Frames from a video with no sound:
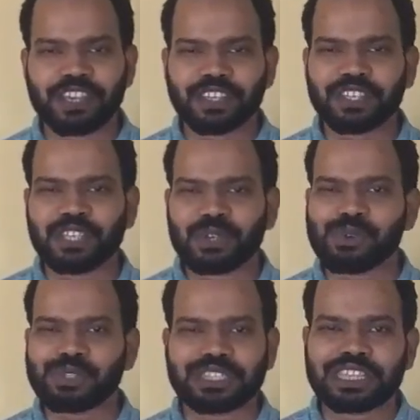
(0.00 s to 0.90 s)

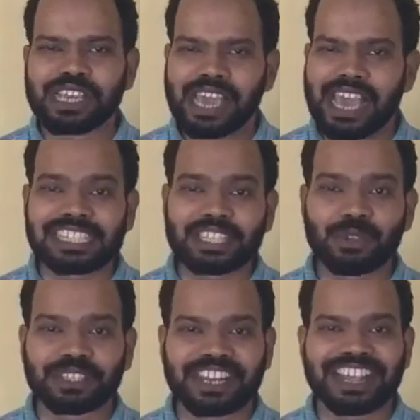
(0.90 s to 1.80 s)
Use
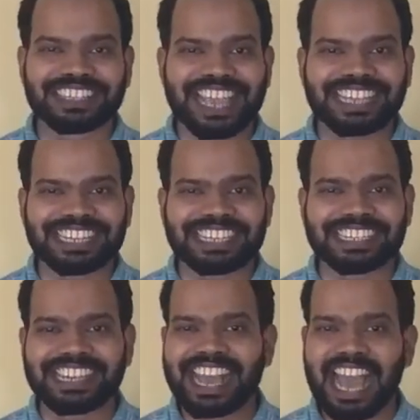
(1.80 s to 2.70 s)
SQ3R
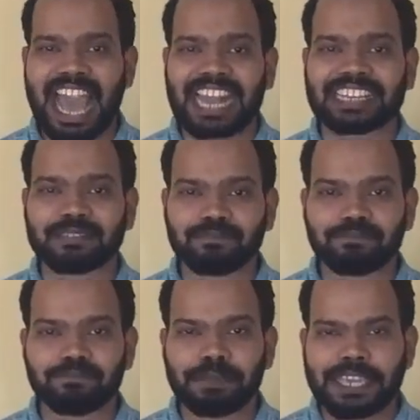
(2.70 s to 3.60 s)
technique and
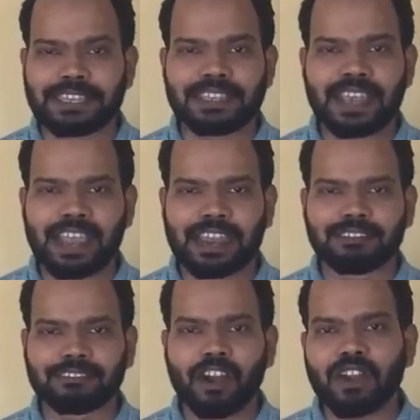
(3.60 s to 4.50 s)
be a
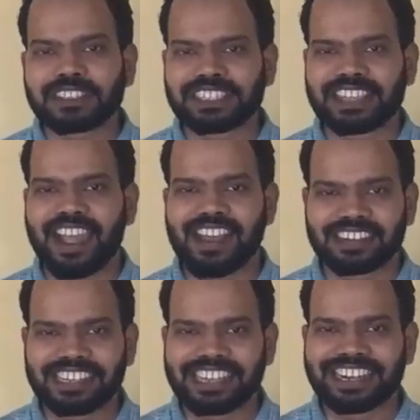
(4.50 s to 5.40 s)
rock
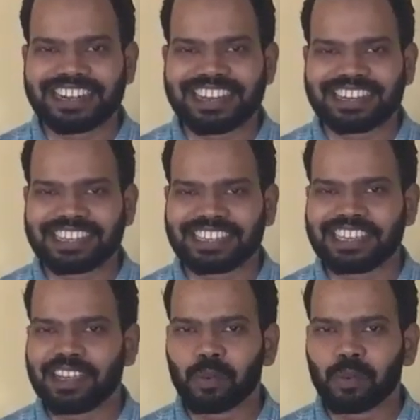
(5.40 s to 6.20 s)
star in learning.